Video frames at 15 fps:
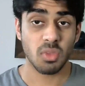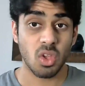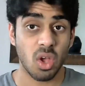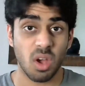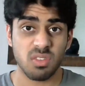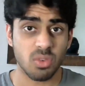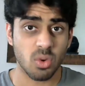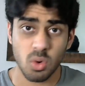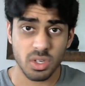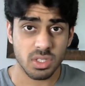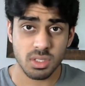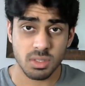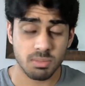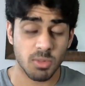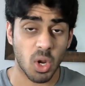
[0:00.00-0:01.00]
Of
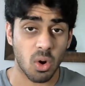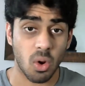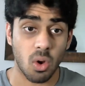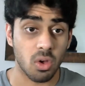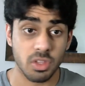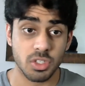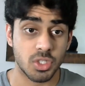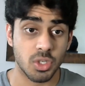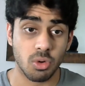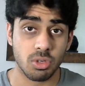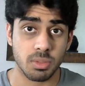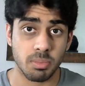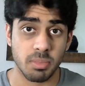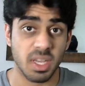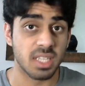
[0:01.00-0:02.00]
course, not all the jokes
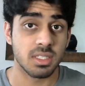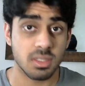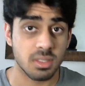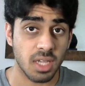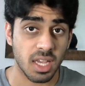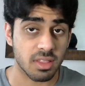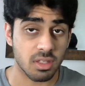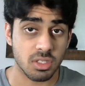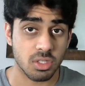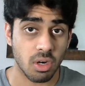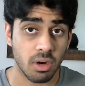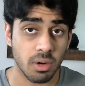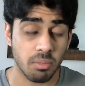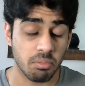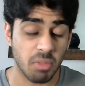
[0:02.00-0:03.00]
missed at the
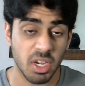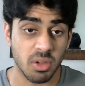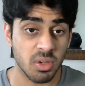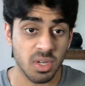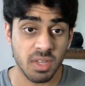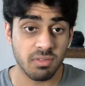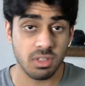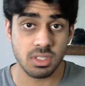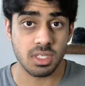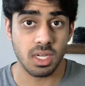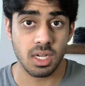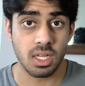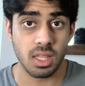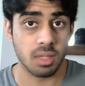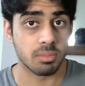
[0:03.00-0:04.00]
start and you can even see a
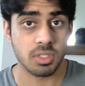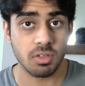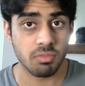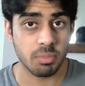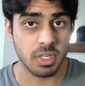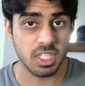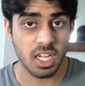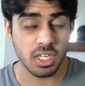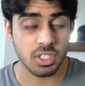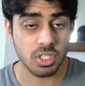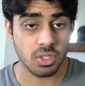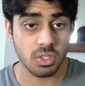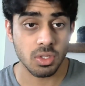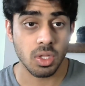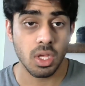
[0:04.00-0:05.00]
glimpse of
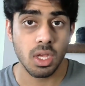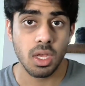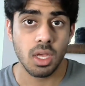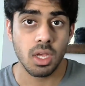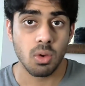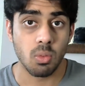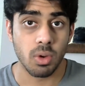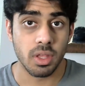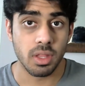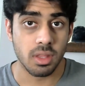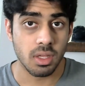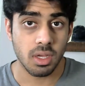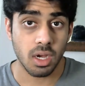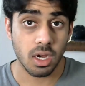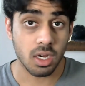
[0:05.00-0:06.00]
potential with
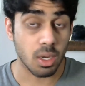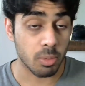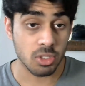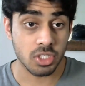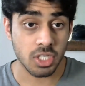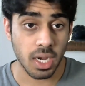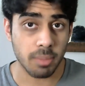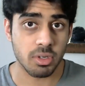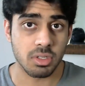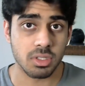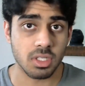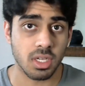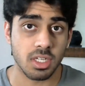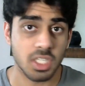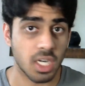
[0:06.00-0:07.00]
a couple chapters
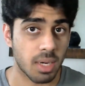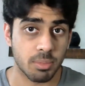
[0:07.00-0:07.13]
like chapter